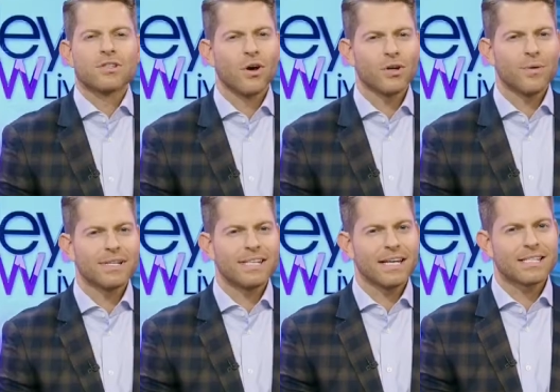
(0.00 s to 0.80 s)
So you
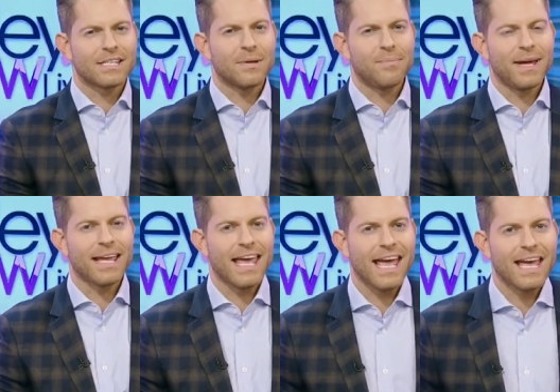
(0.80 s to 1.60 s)
want tickets to the
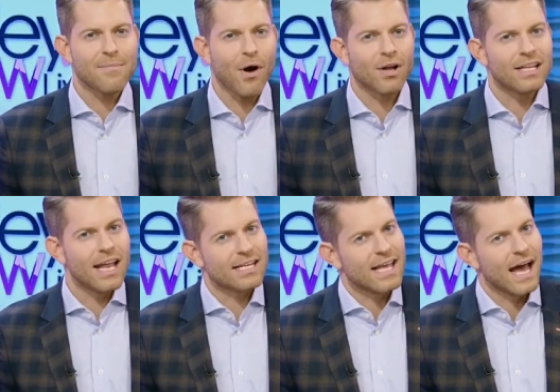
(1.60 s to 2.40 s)
big game or the
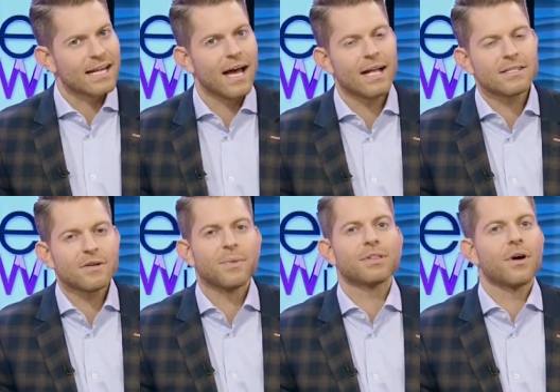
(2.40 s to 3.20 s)
next hot
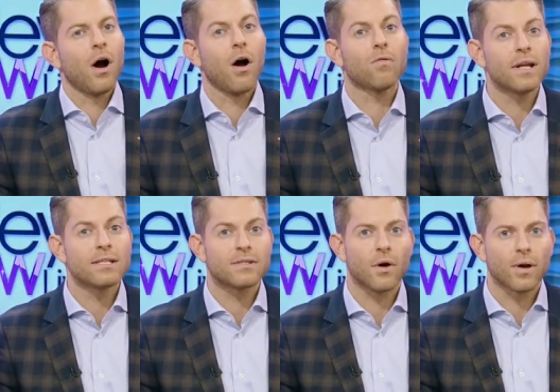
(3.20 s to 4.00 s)
concert, but they're already
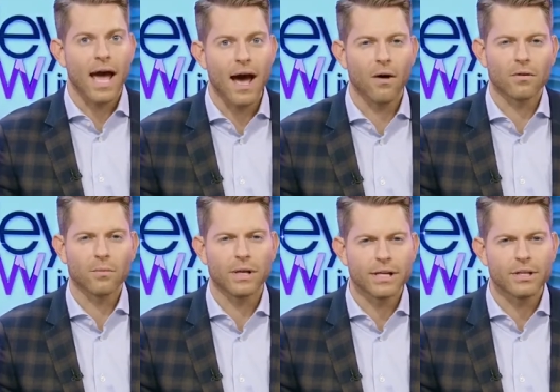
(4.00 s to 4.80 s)
sold out.
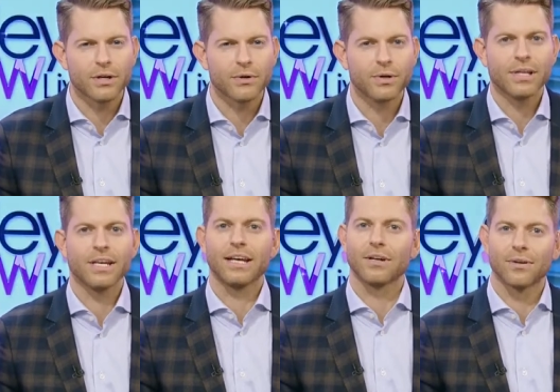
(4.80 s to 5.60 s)
What do you do?
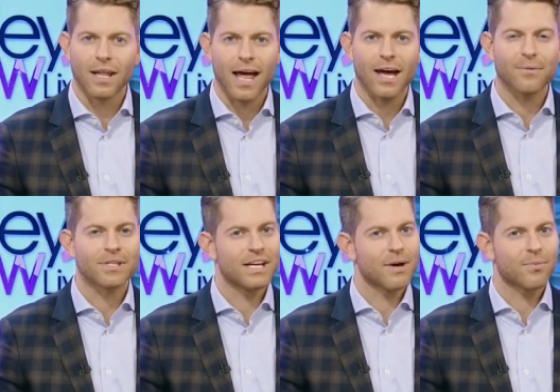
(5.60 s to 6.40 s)
You get online where
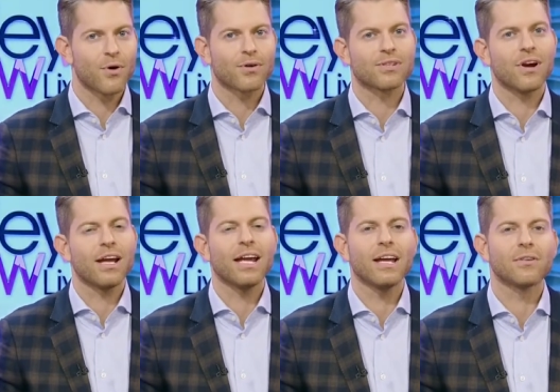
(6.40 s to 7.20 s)
ticket brokers are
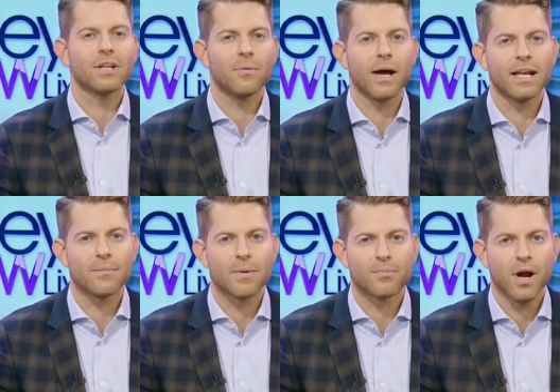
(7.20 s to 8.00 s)
eagerly
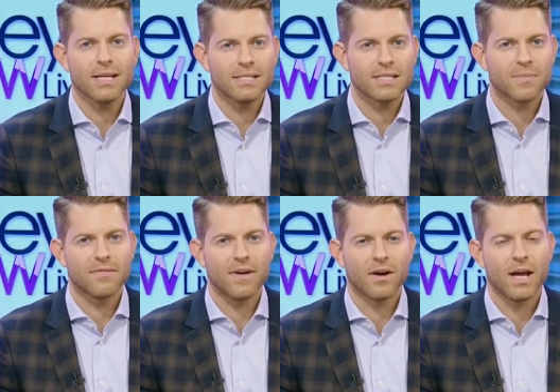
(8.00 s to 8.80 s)
waiting, but prices may
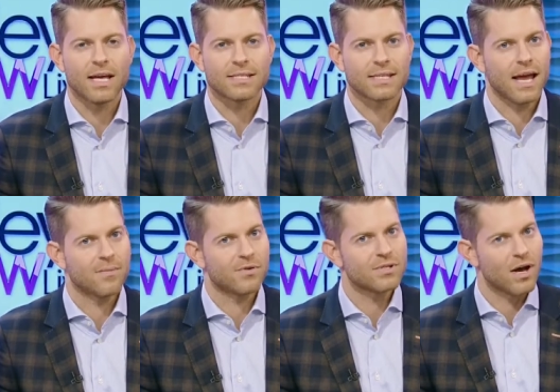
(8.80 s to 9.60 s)
vary and
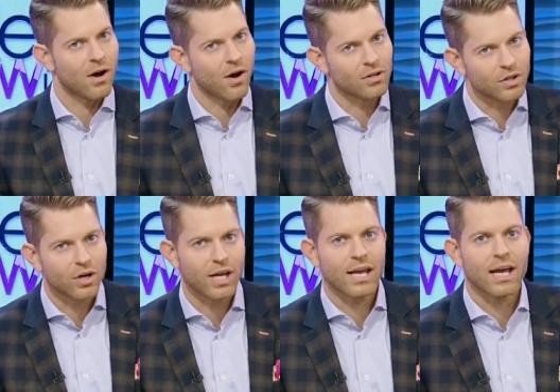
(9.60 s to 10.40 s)
scammers are
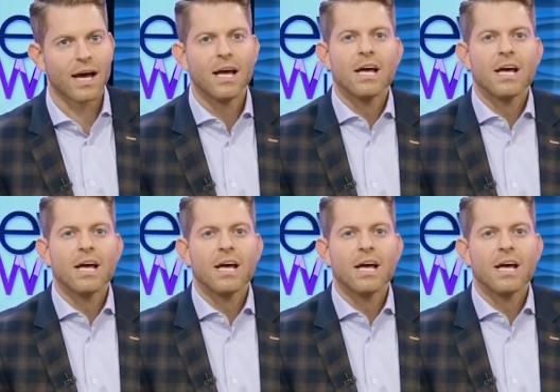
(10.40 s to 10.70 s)
looking.